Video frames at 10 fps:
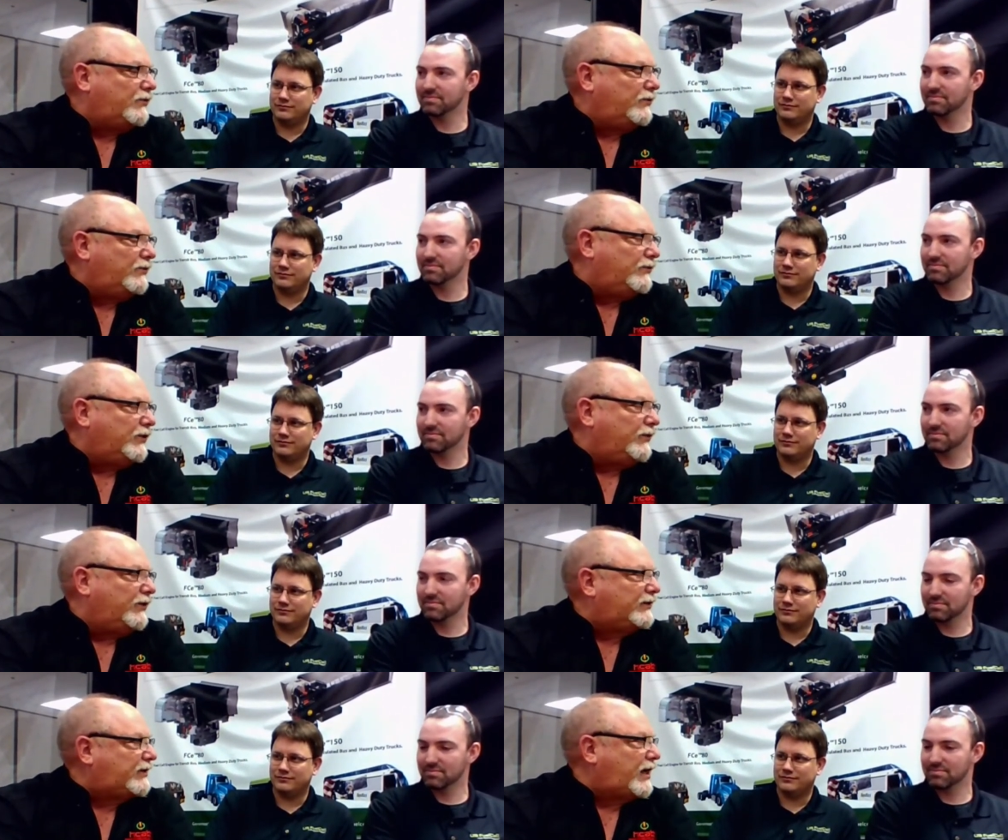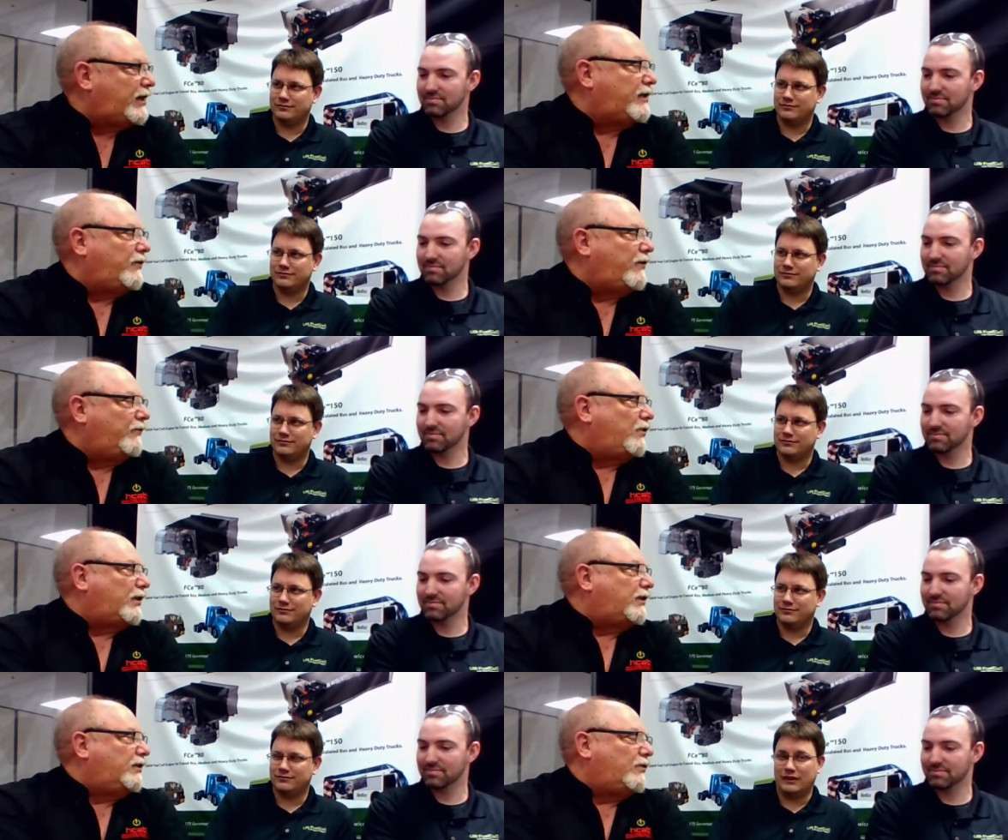Speaker 1: your, this kind of, of work. You know
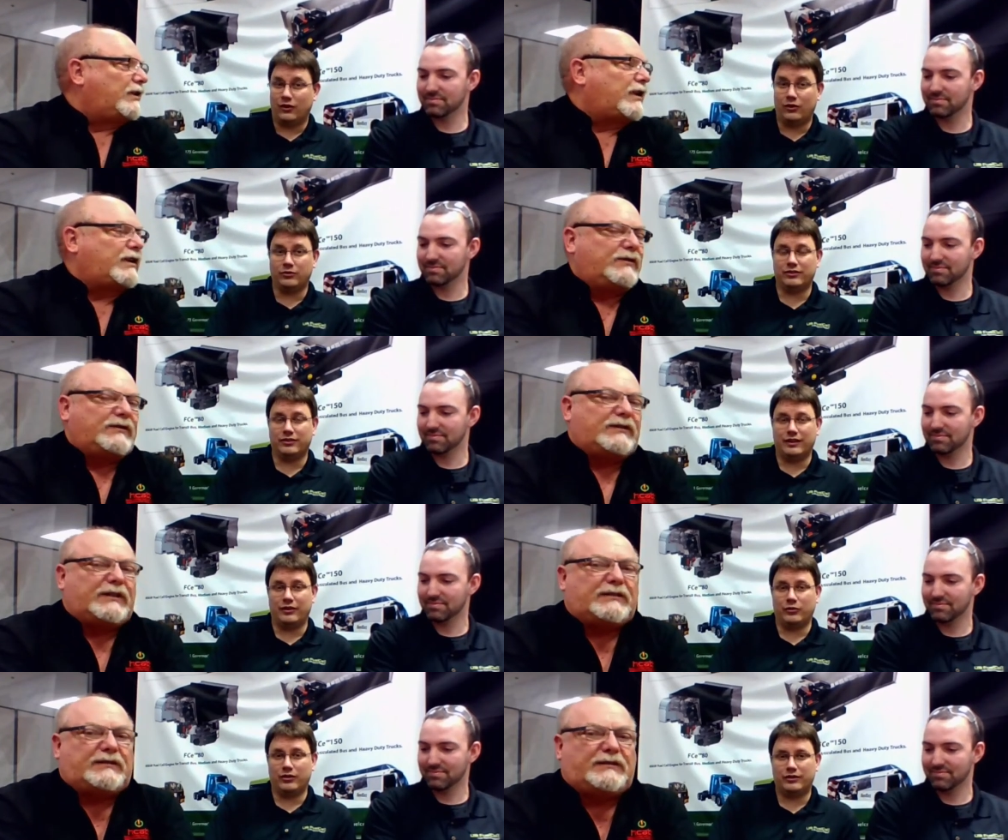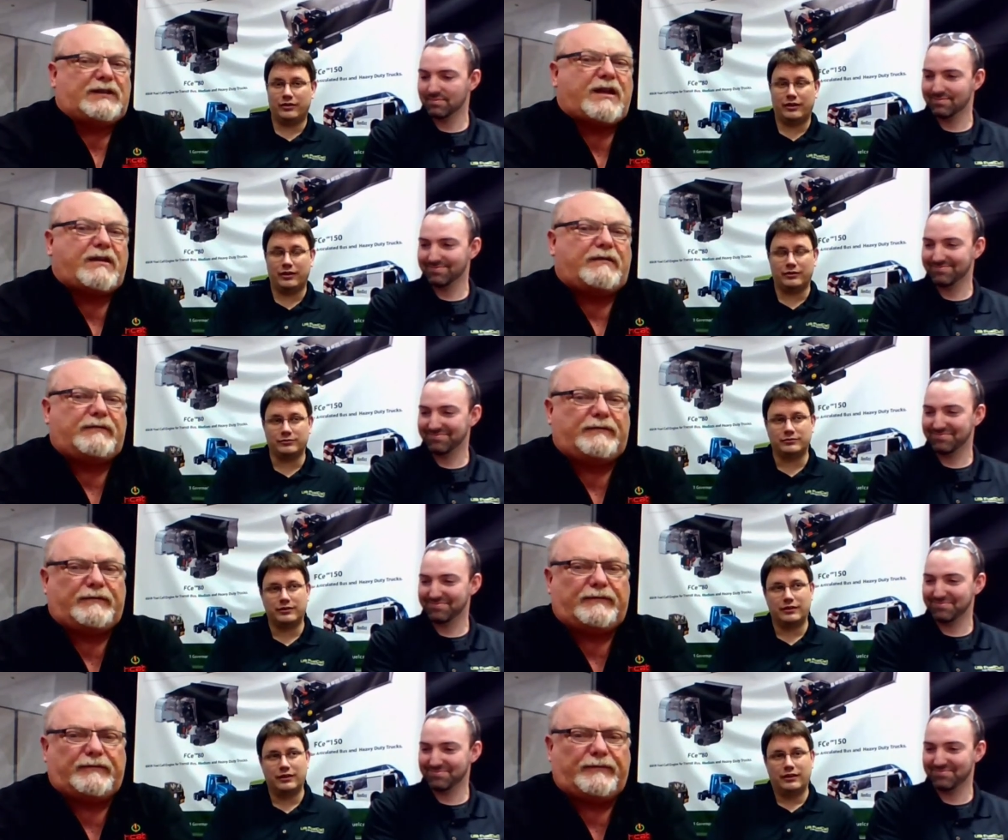what? Oh, got this line of work. Yeah.
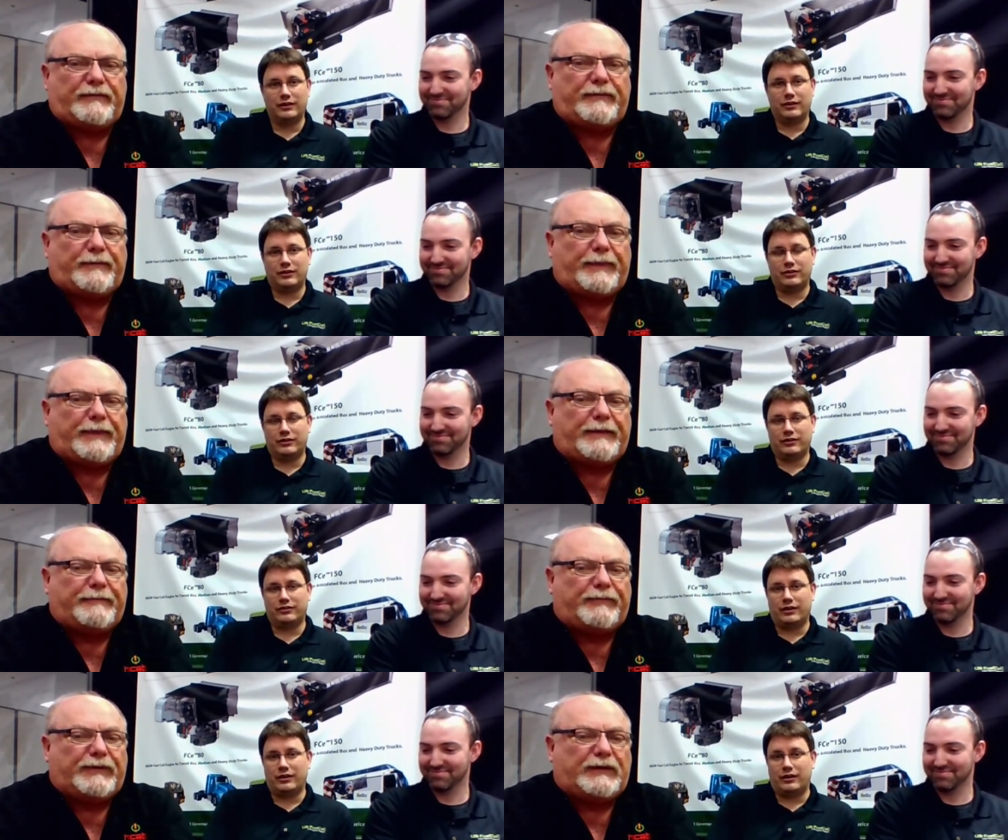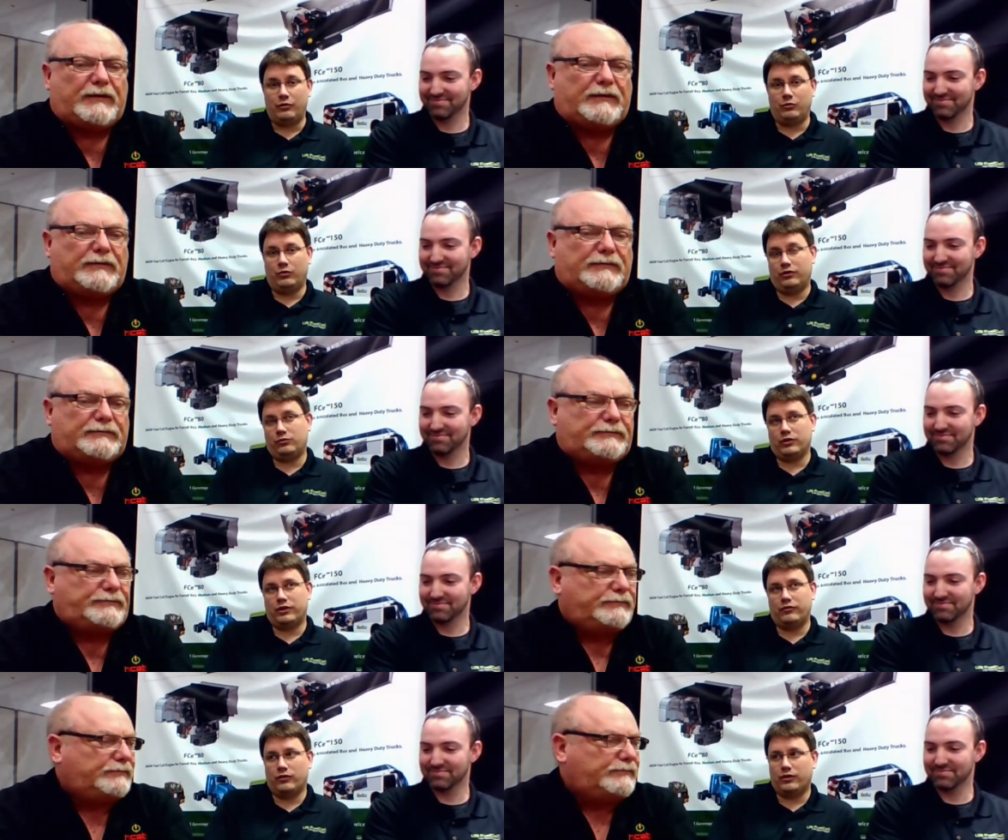goodness, uh, I was working
Speaker 2: for
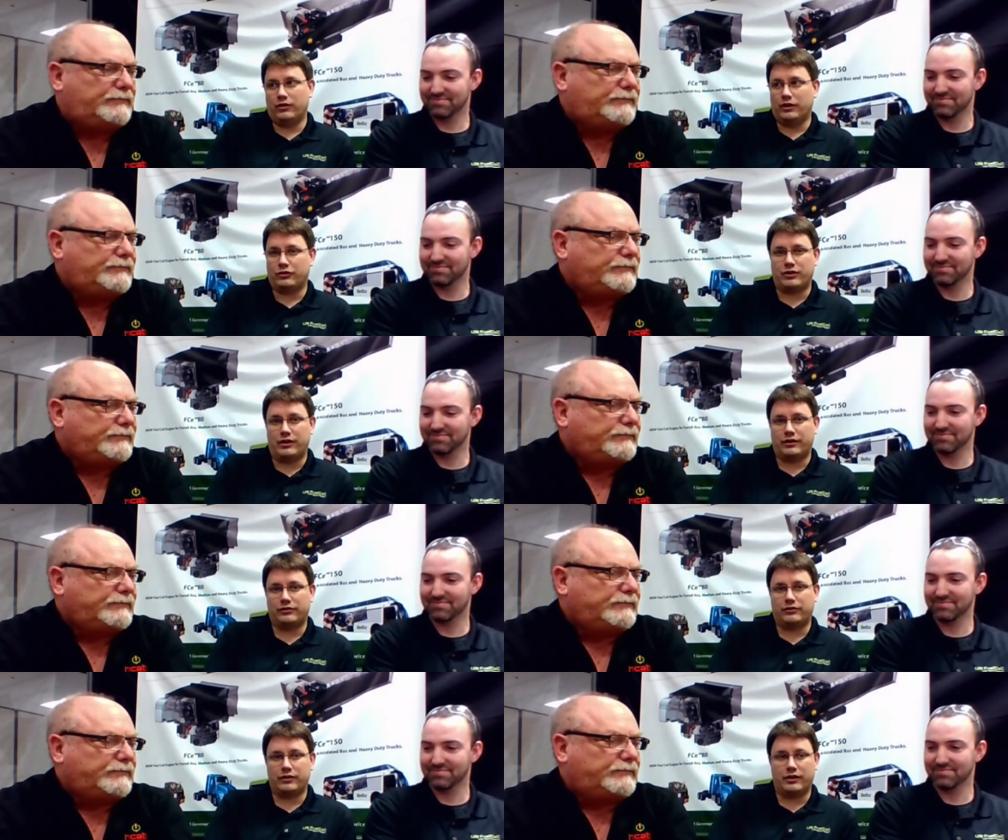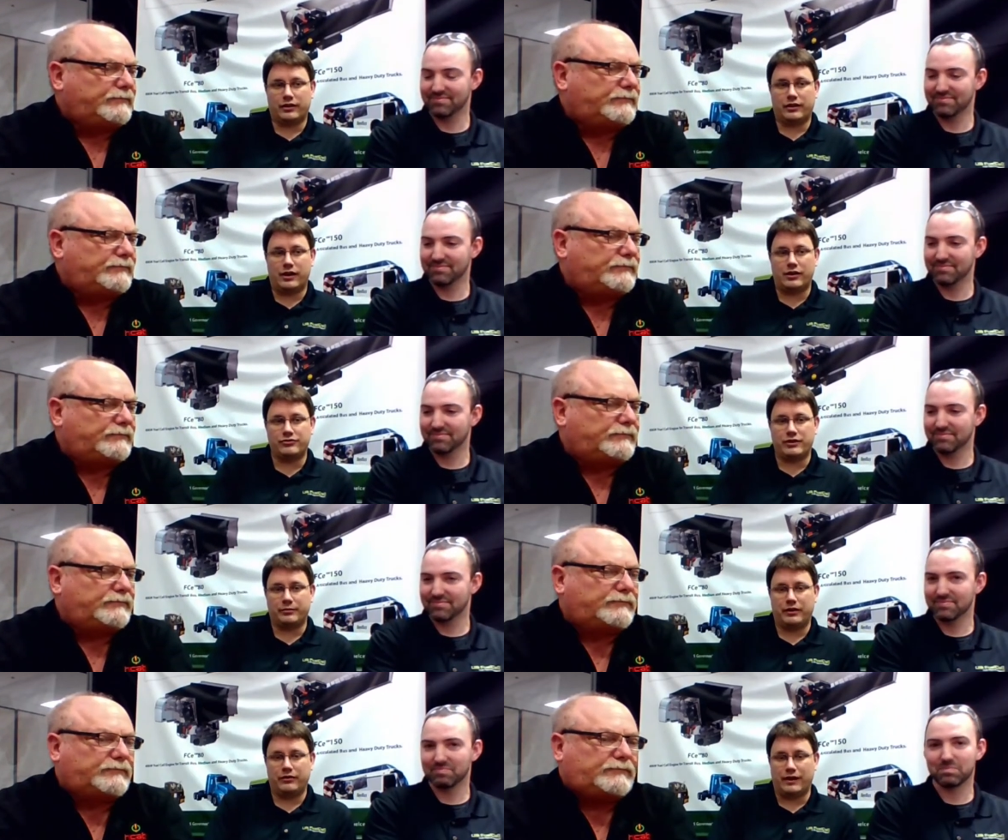an electronics uh, contract
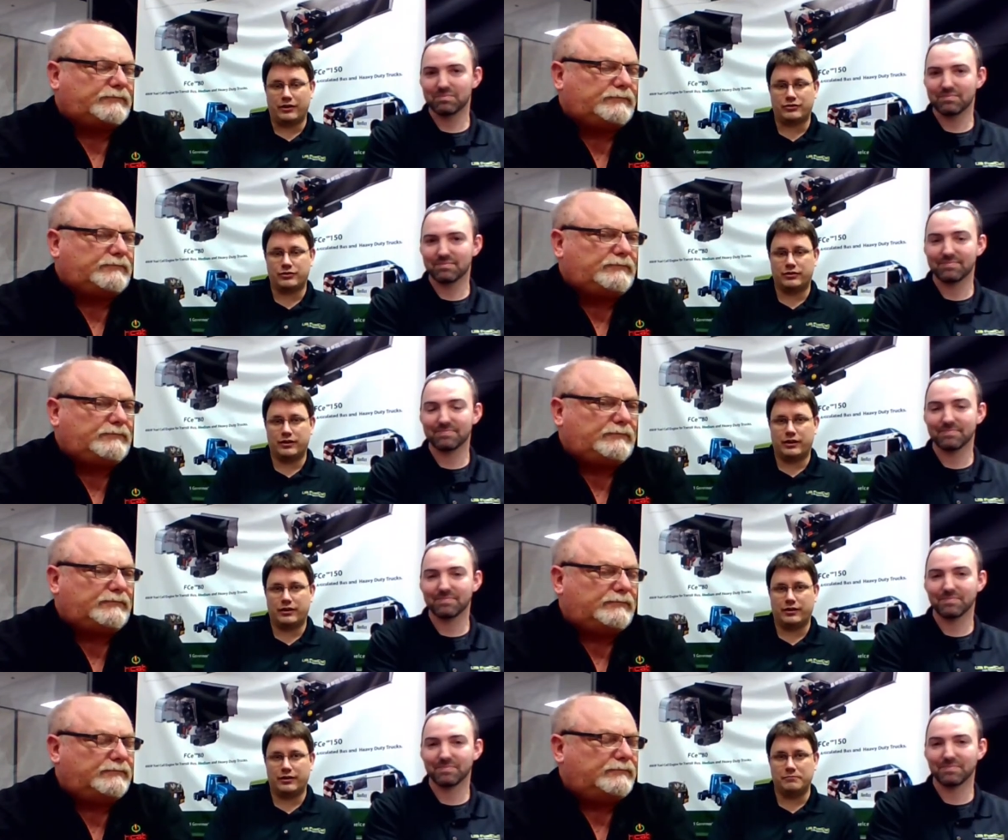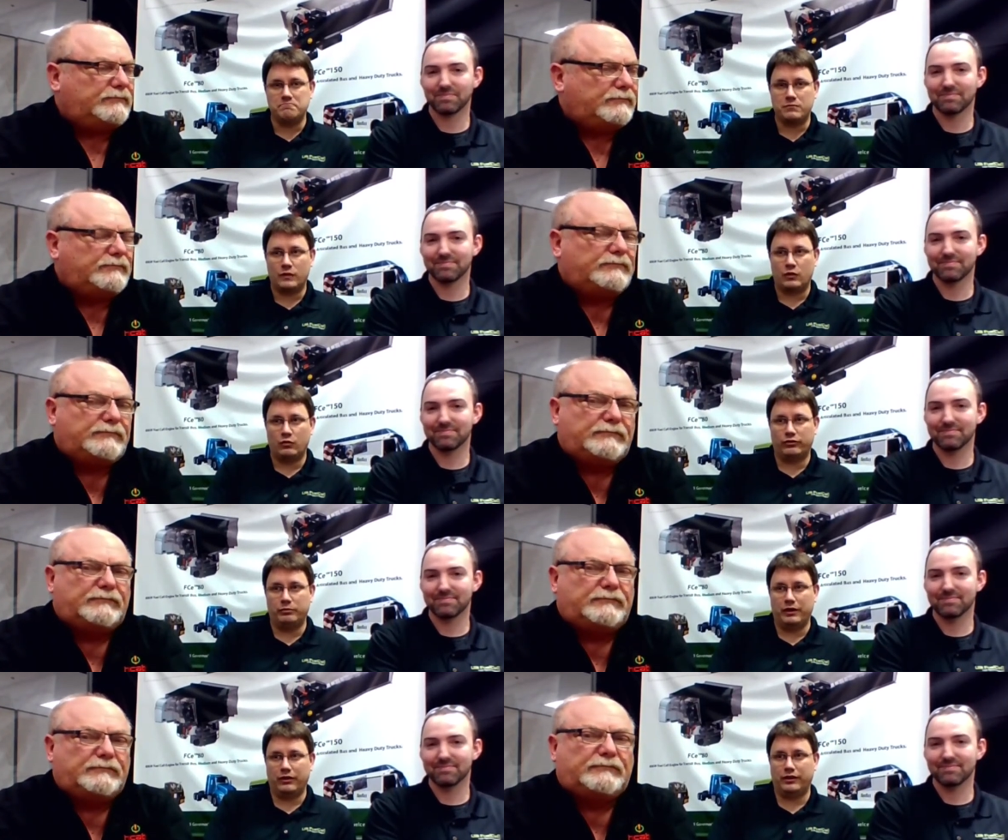manufacturer that uh, was
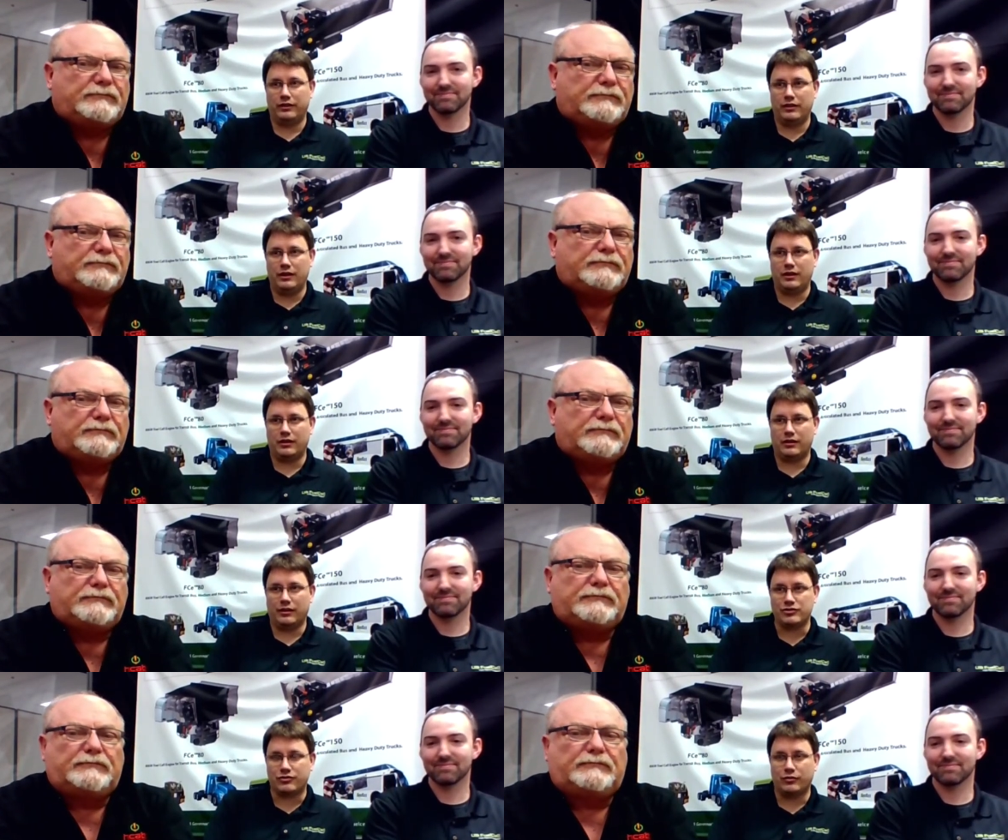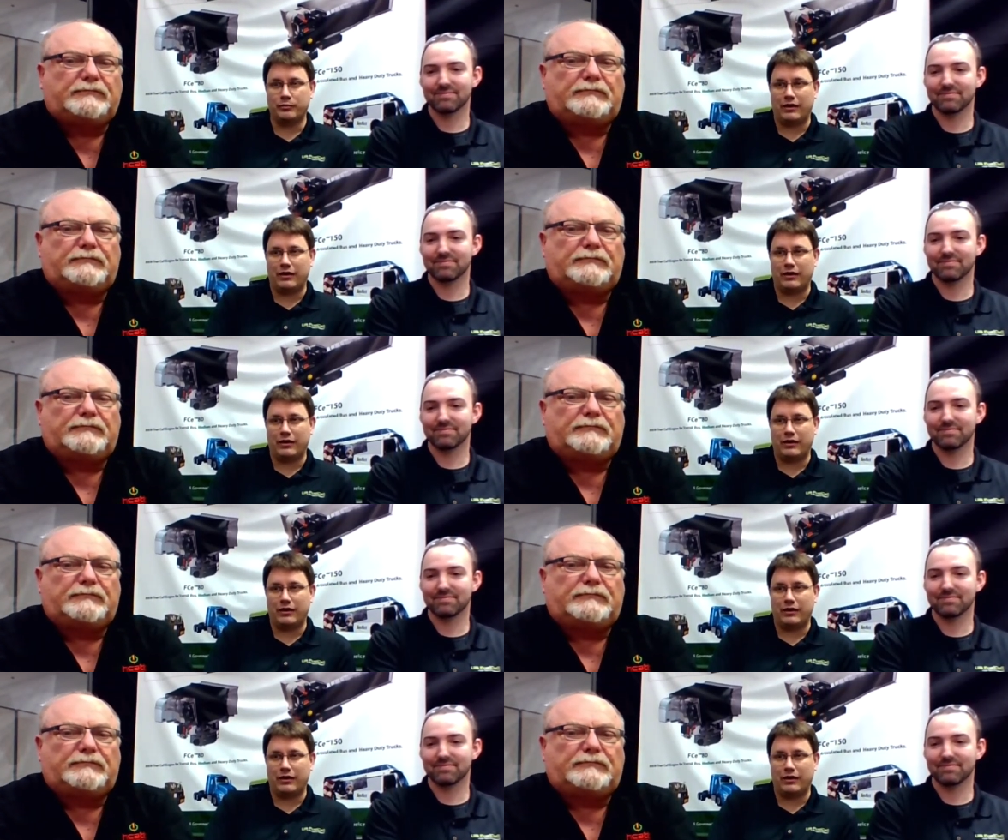building the electrical balance